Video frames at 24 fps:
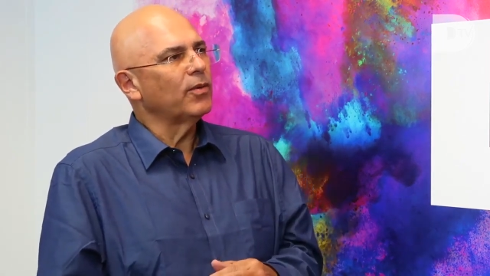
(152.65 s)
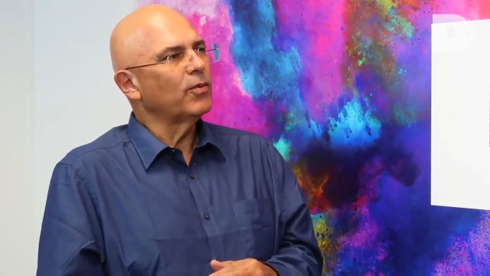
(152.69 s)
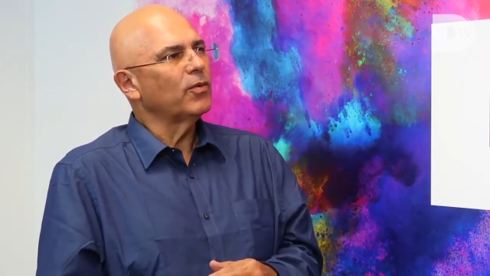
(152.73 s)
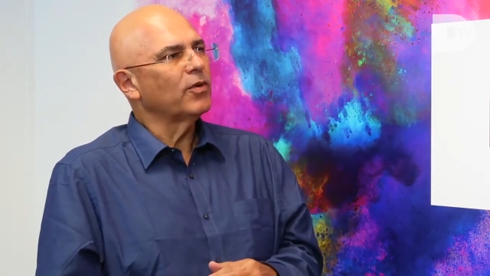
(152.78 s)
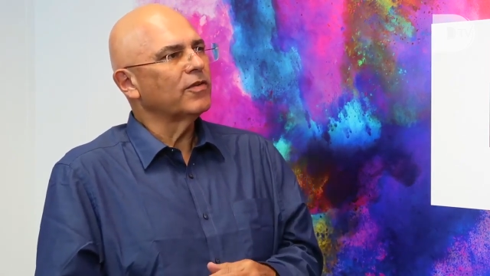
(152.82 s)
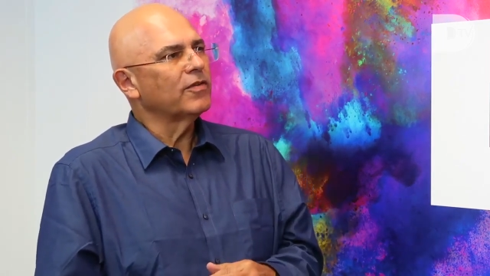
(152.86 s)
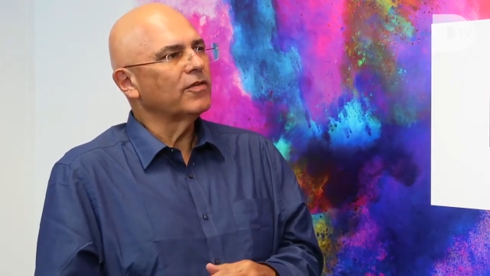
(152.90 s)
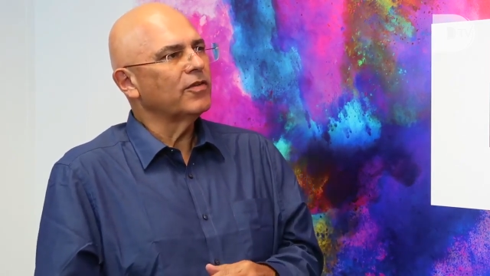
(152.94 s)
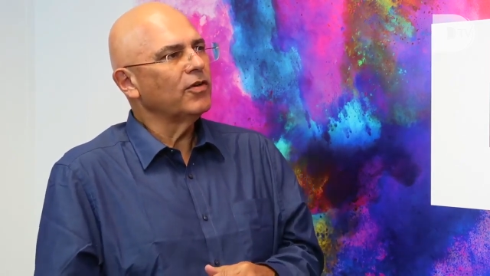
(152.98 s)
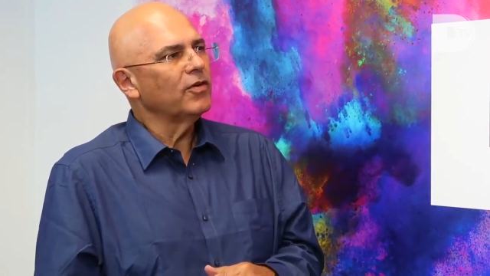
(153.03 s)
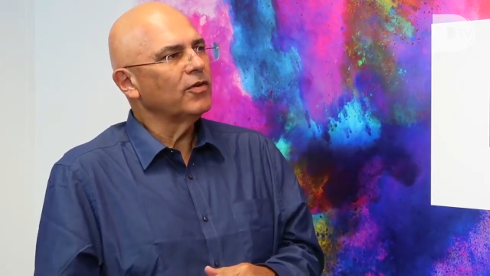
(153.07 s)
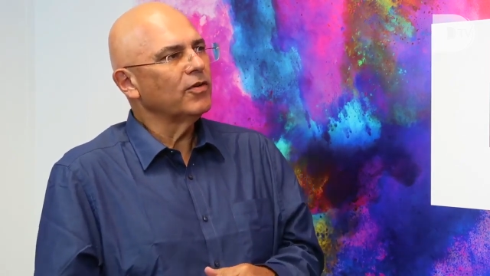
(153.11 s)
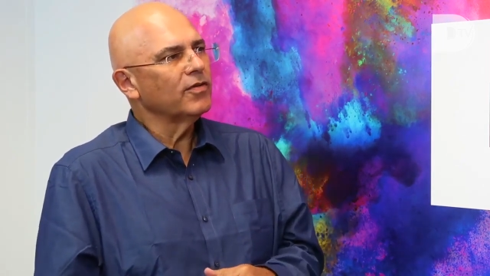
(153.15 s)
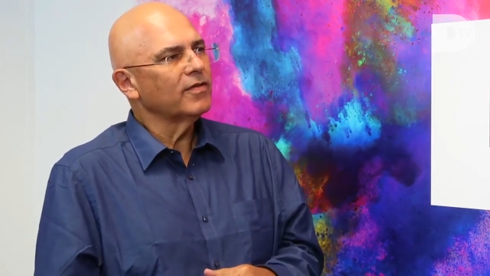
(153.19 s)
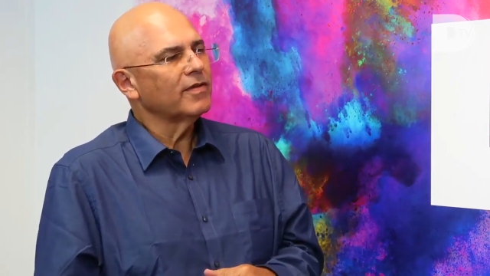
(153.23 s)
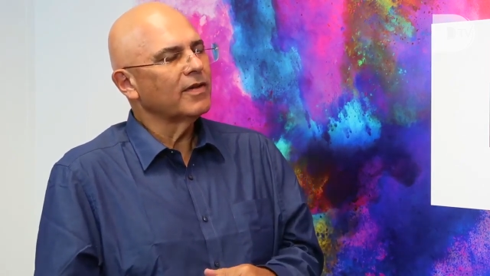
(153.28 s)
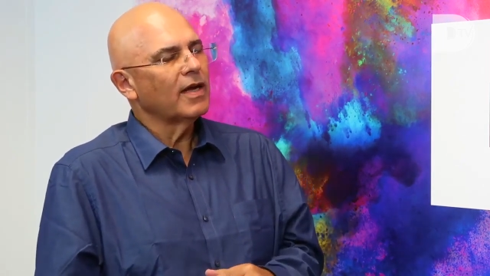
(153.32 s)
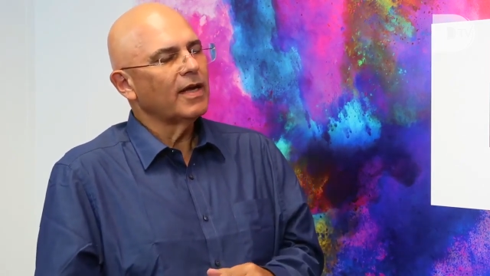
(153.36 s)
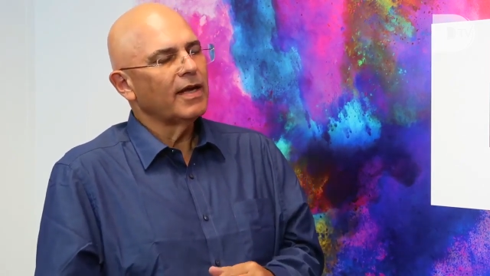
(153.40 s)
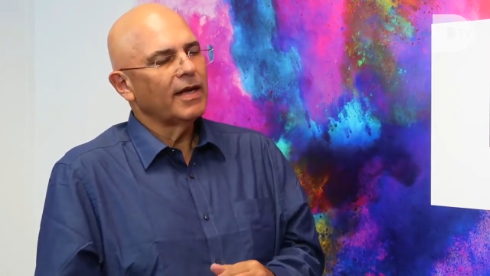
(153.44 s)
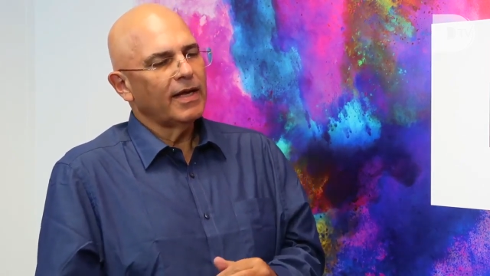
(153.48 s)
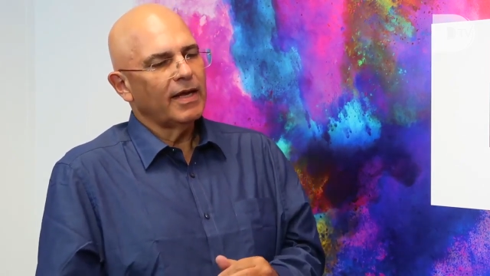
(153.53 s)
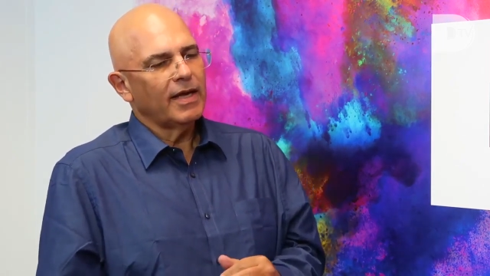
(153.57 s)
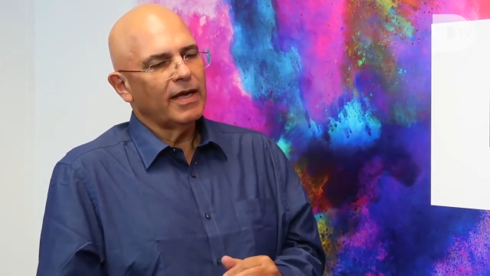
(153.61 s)
was used,
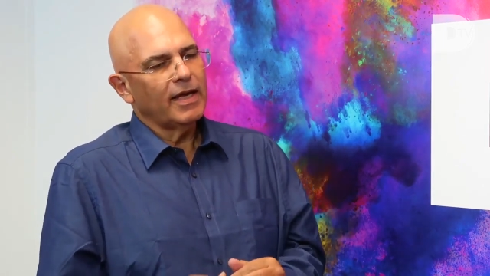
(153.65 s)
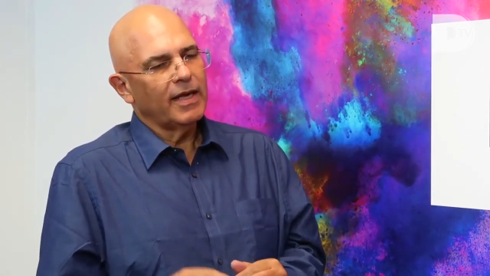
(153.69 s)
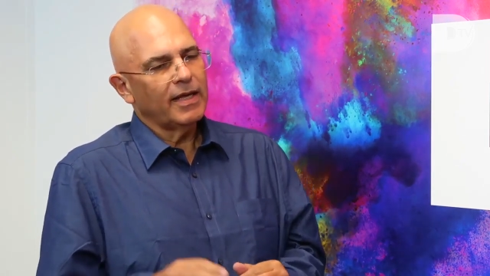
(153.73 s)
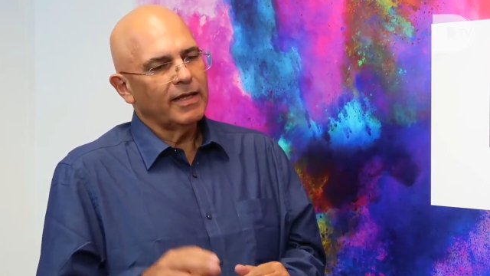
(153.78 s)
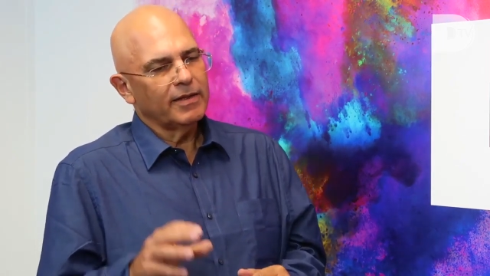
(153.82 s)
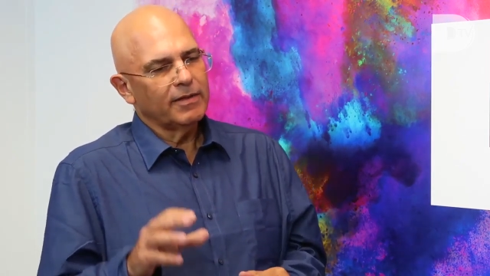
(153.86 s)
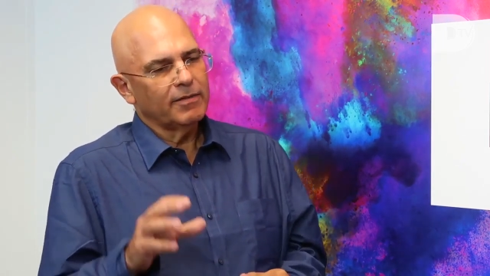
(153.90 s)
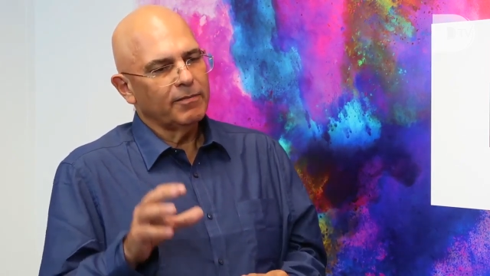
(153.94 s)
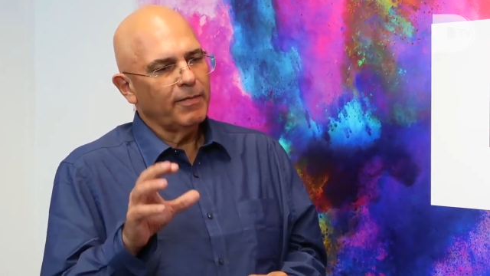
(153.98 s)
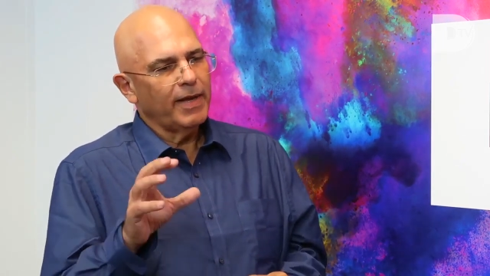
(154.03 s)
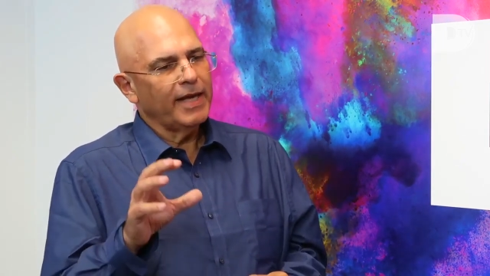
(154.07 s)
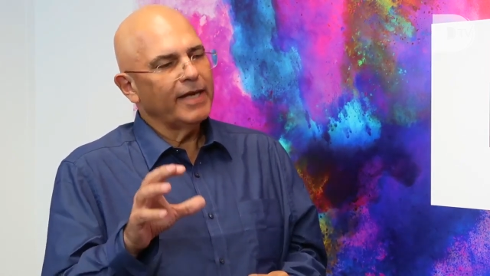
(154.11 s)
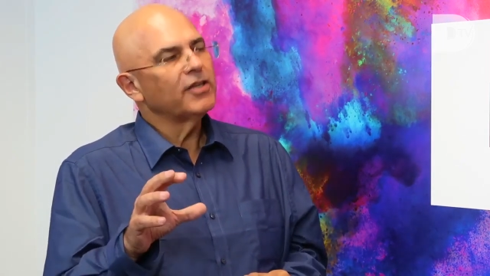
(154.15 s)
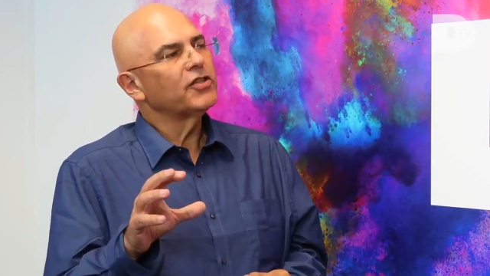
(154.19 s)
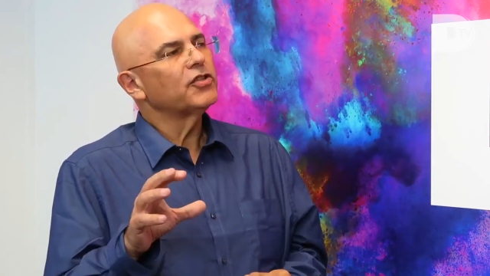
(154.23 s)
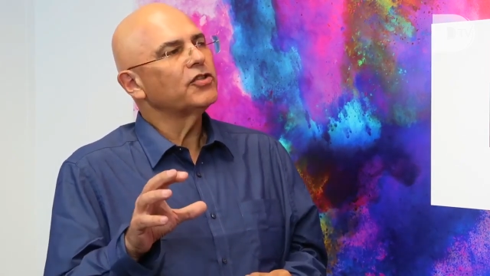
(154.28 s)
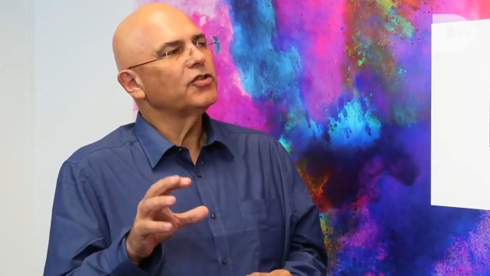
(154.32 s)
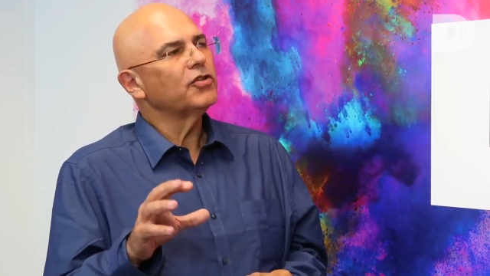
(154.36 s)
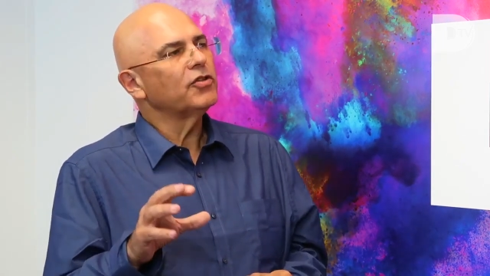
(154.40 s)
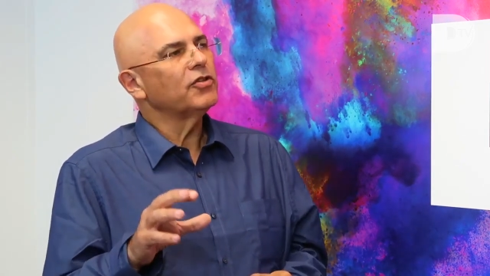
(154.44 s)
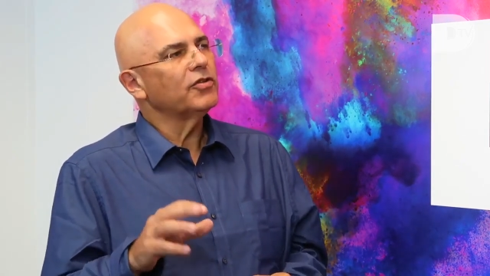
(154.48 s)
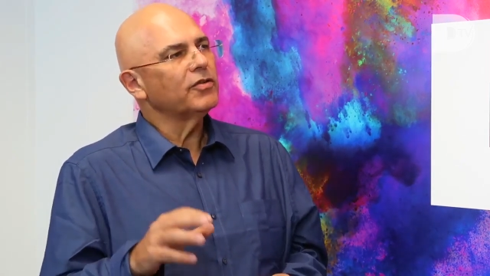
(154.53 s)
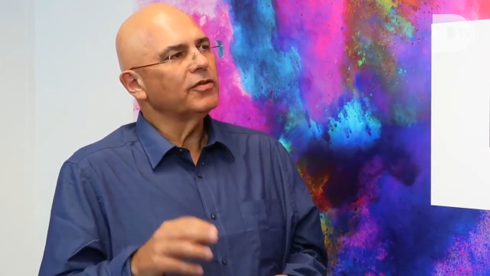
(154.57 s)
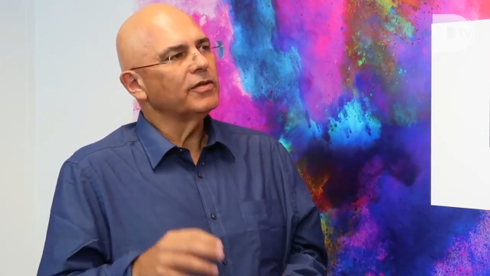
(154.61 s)
and make
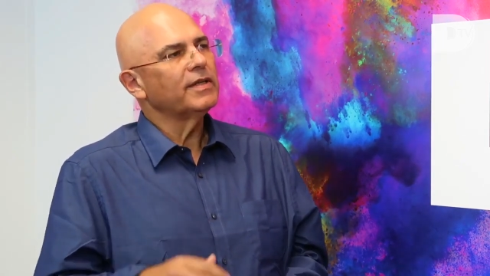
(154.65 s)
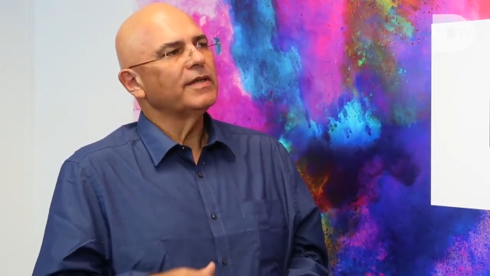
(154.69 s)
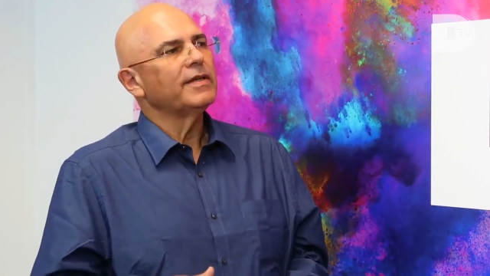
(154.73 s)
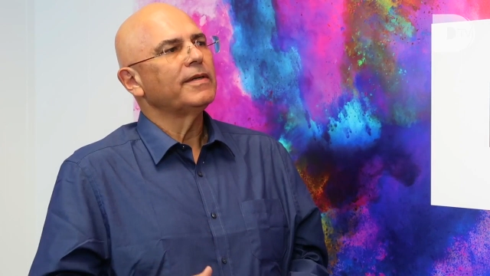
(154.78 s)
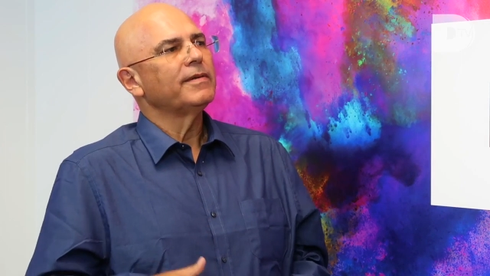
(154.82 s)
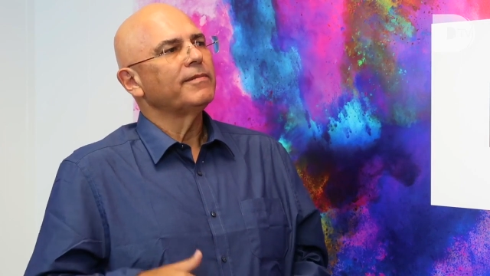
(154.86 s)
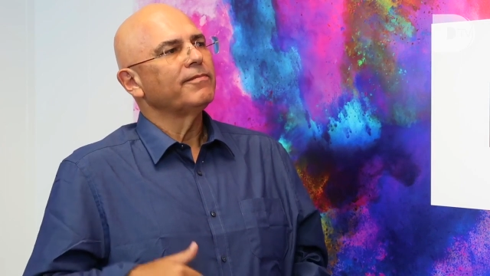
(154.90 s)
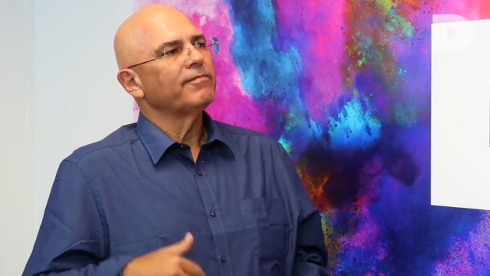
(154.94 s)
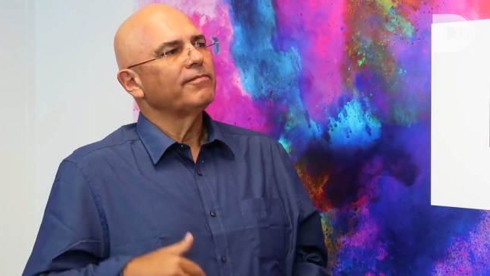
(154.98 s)
sure